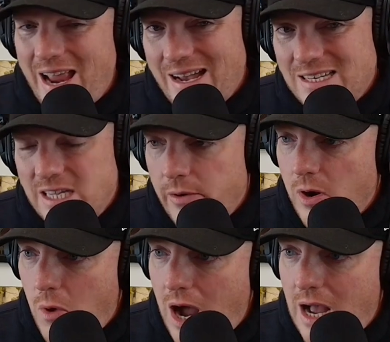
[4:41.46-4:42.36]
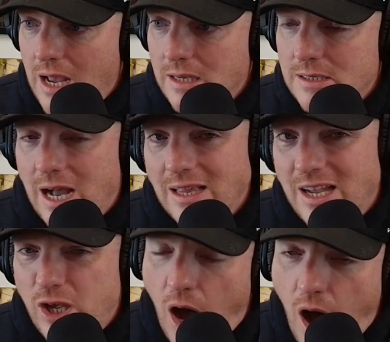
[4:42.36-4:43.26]
I mean, couple, exterior couple wise,
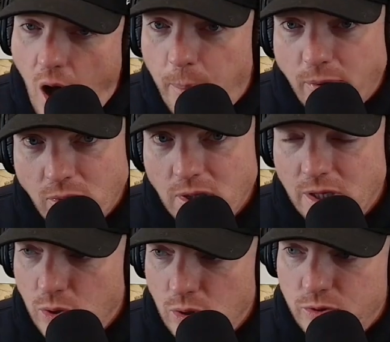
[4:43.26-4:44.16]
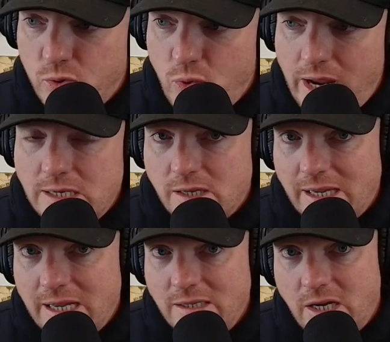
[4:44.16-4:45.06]
a couple little tweaks
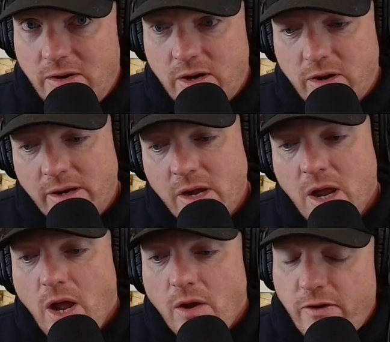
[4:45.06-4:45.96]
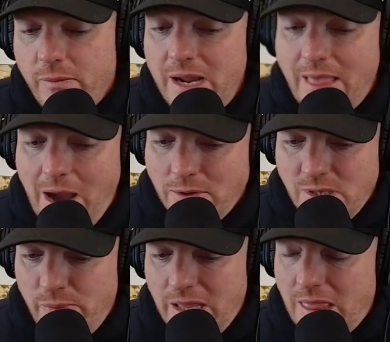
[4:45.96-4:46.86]
on the interior, and for me, that
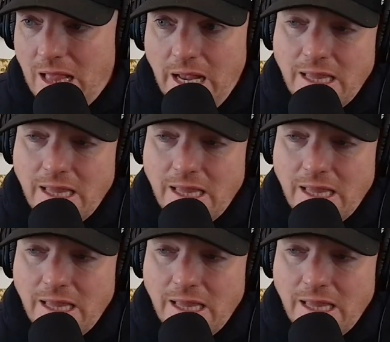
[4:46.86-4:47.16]
was the big thing.